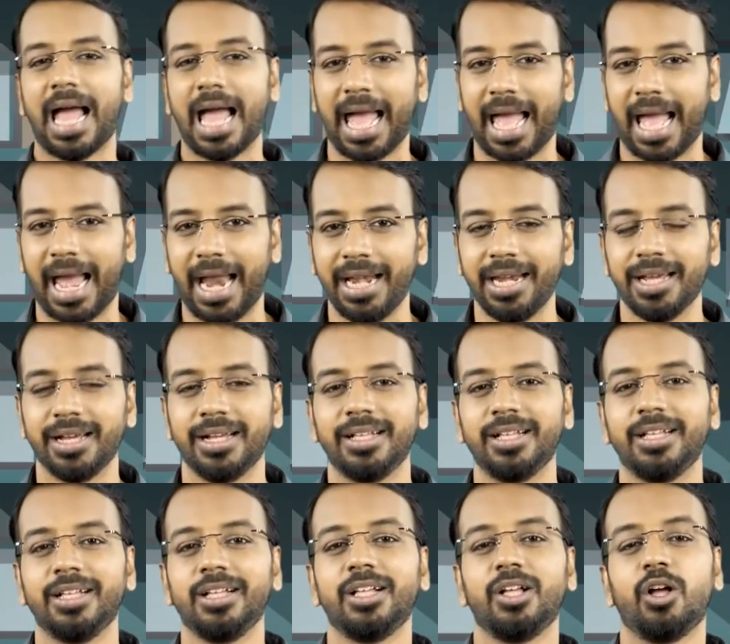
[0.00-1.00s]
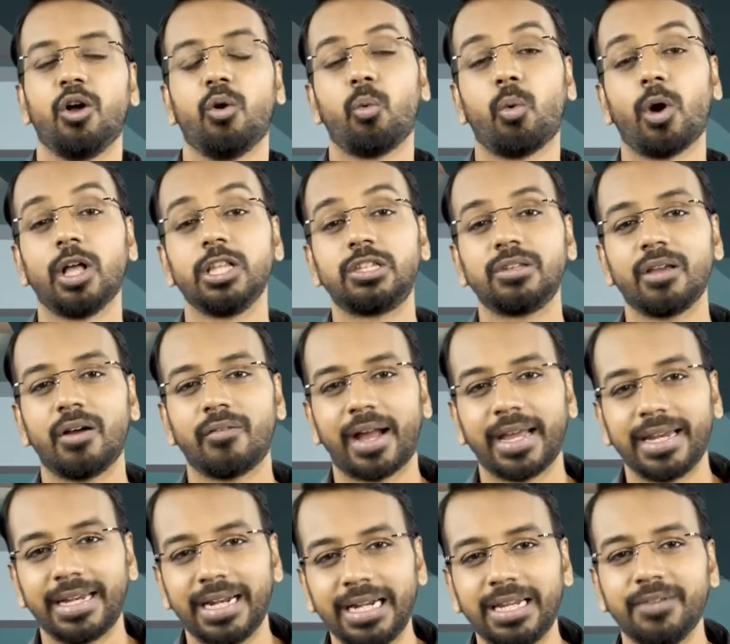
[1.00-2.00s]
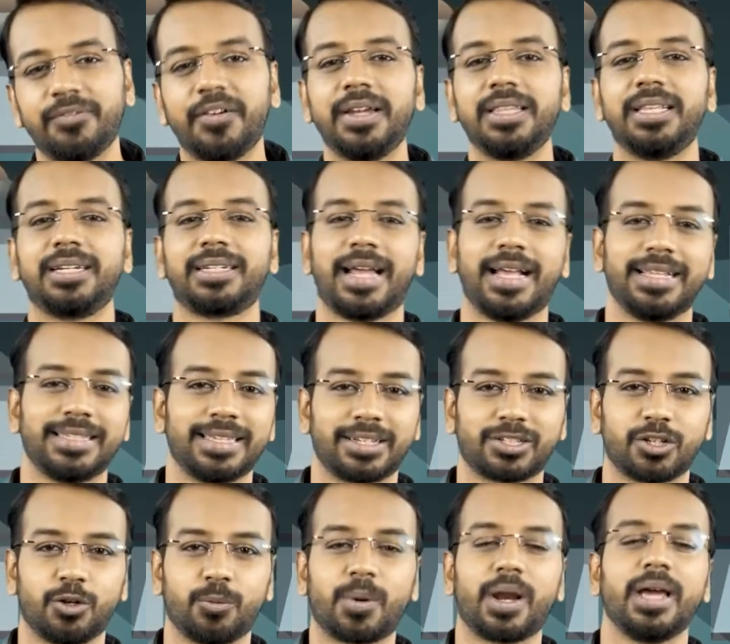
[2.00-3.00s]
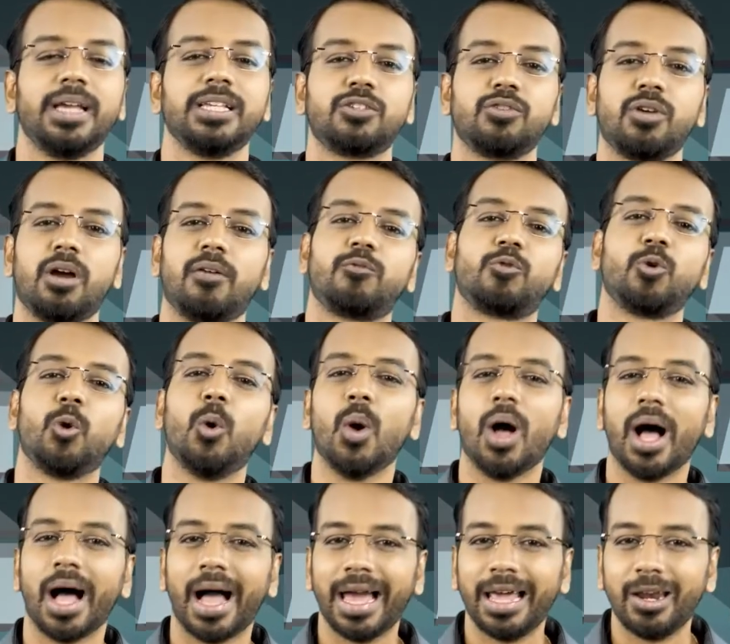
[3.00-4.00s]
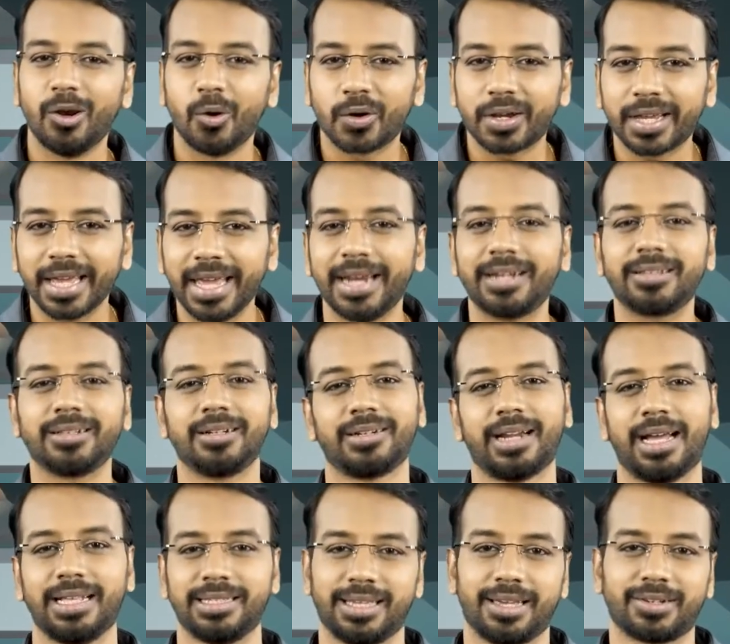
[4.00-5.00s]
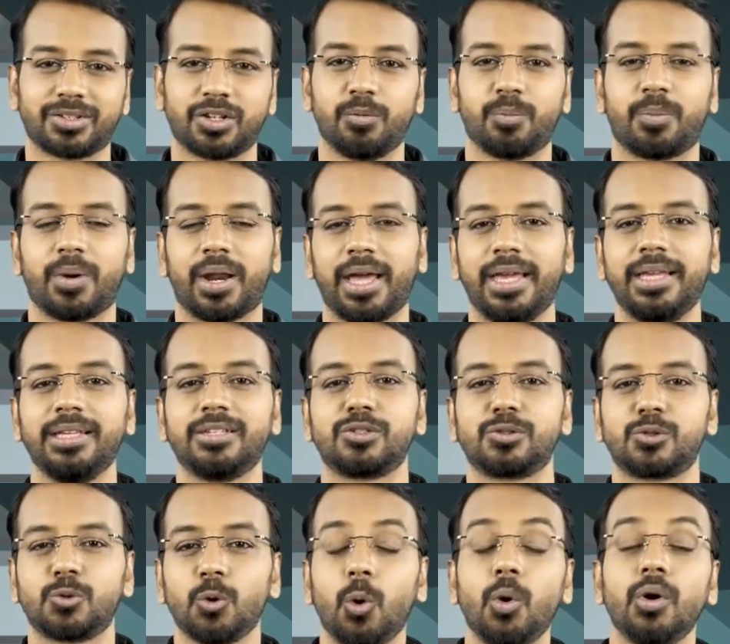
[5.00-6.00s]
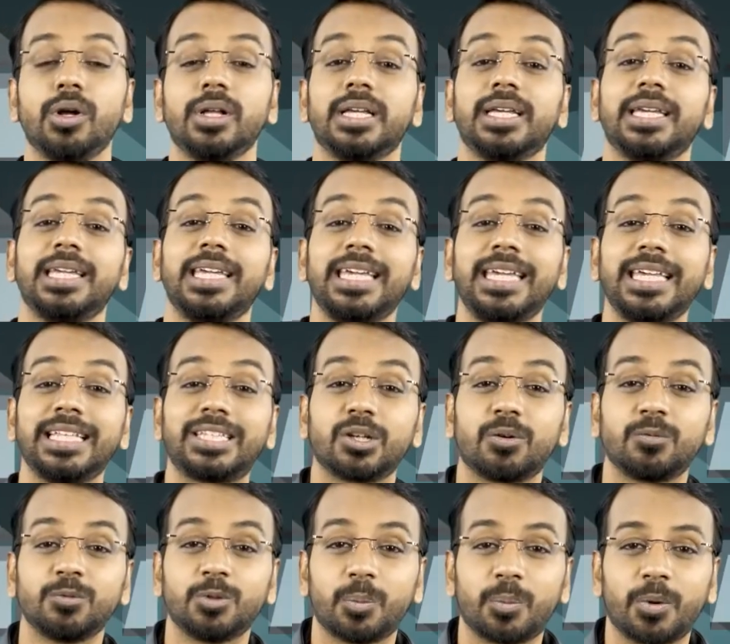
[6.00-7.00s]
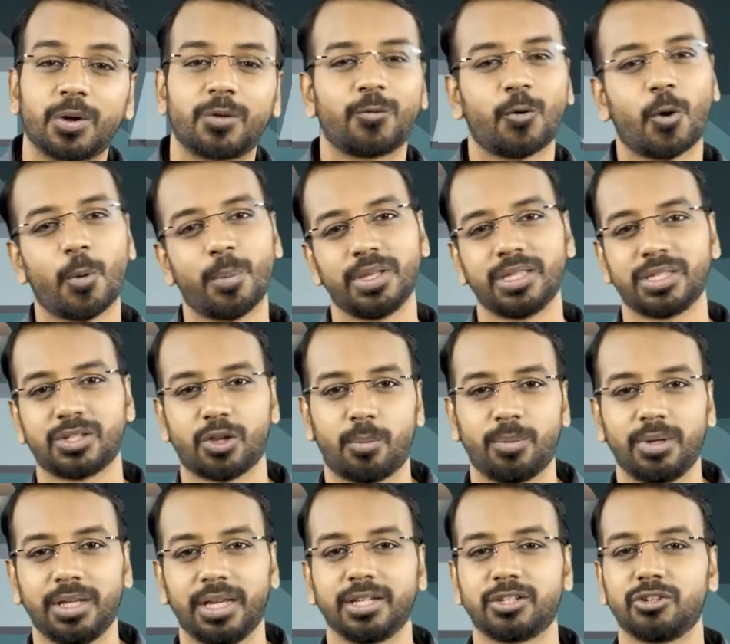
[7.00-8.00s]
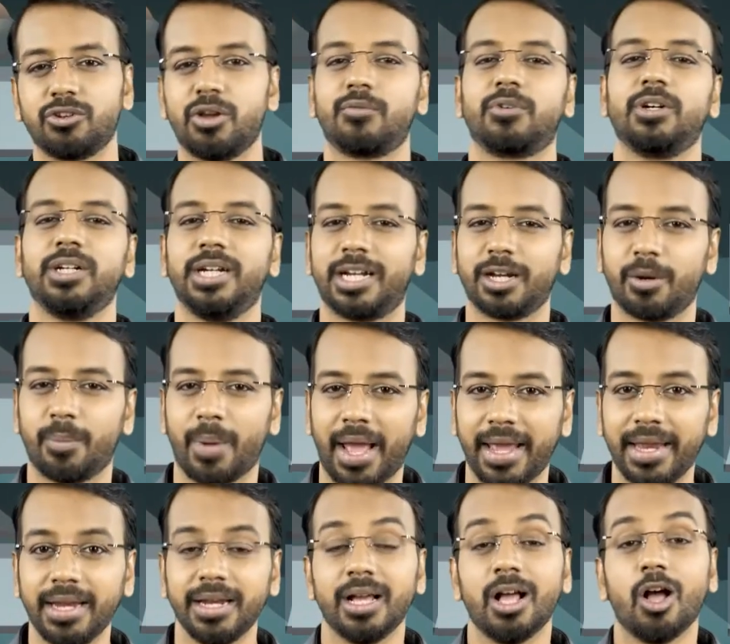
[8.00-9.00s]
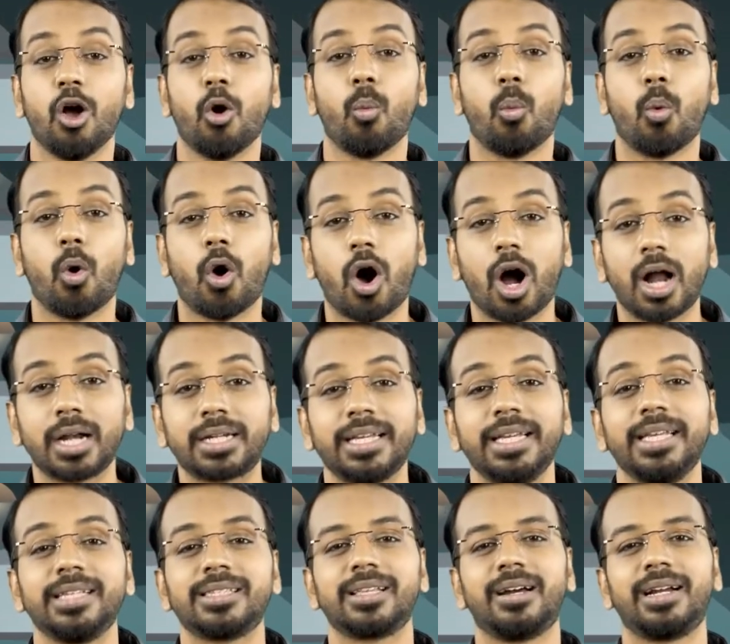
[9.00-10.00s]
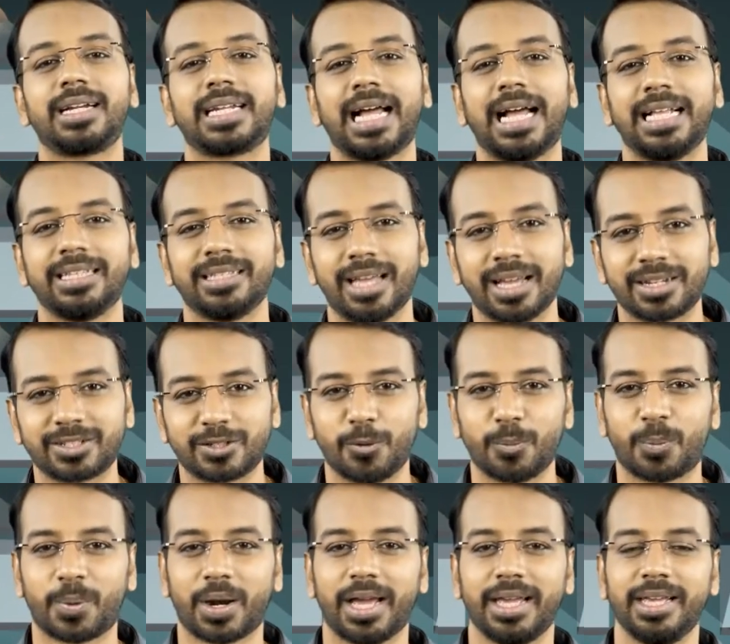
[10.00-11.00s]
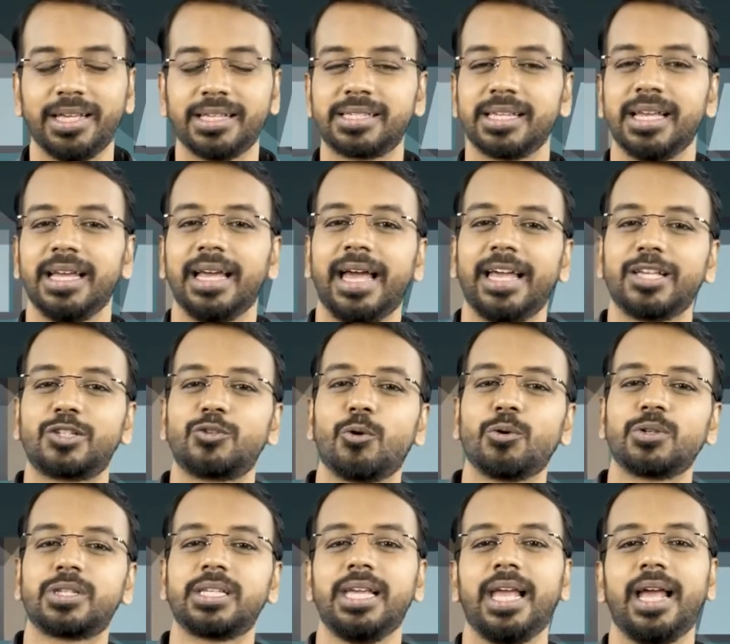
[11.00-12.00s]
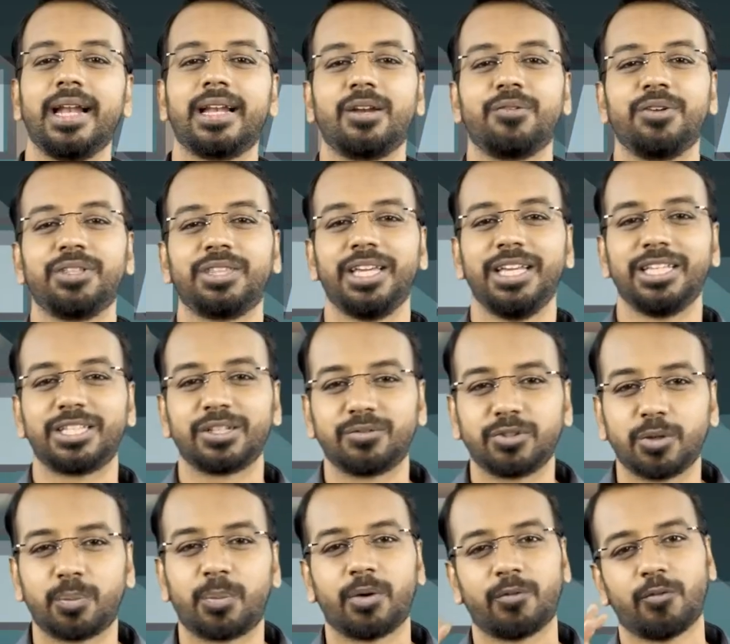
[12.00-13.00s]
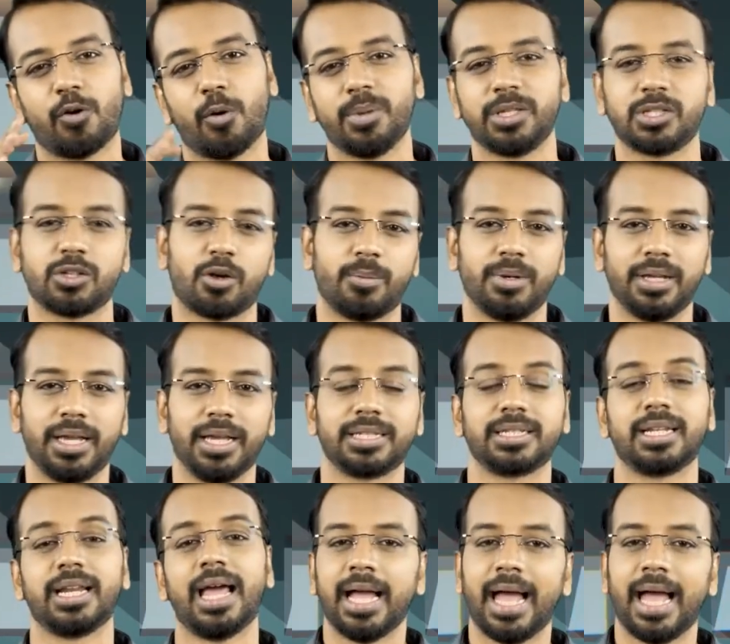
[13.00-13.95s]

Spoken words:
And once you have identified the transaction price, you have to allocate the transaction price to each of the performance obligation. You have to determine what is the transaction price associated with each of the performance obligation.